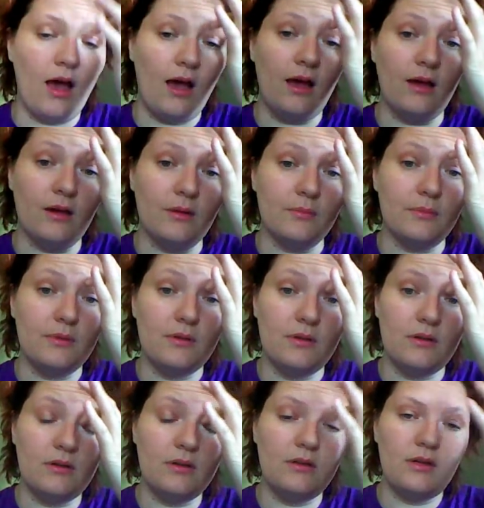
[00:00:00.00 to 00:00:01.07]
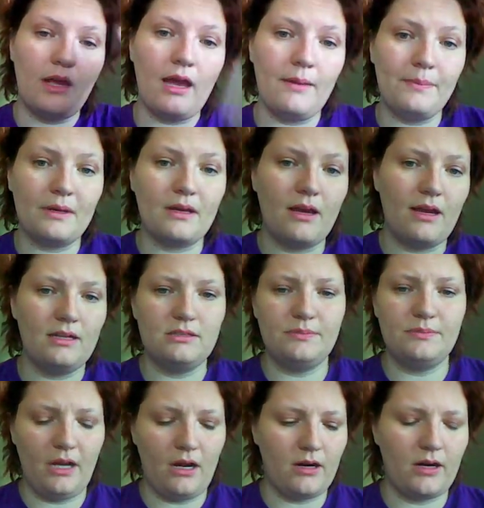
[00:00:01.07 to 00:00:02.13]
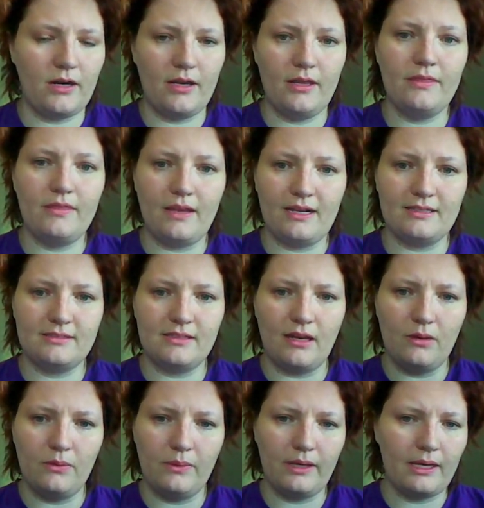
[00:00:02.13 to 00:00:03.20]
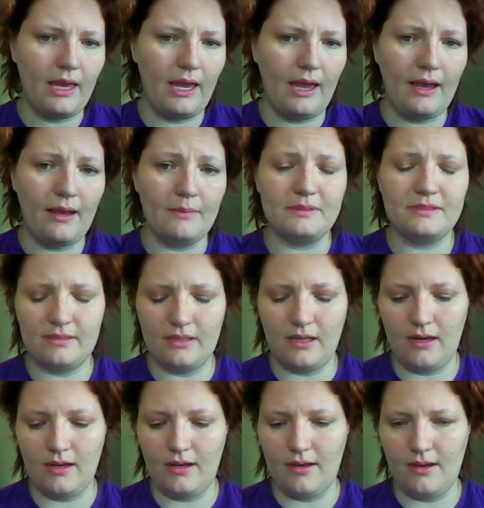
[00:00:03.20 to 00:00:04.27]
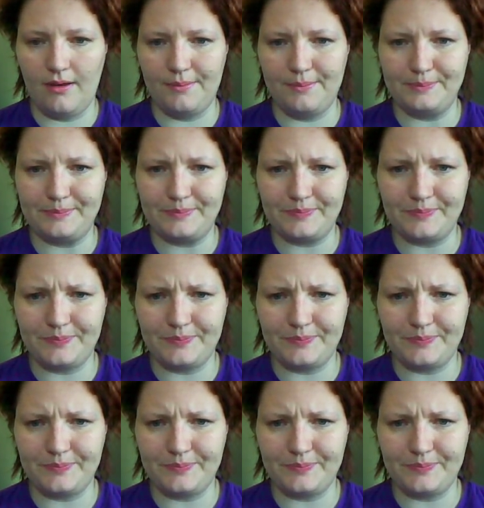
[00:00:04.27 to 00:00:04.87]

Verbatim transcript: Um, Epic Cosplay Arda, they sell wig caps. Um,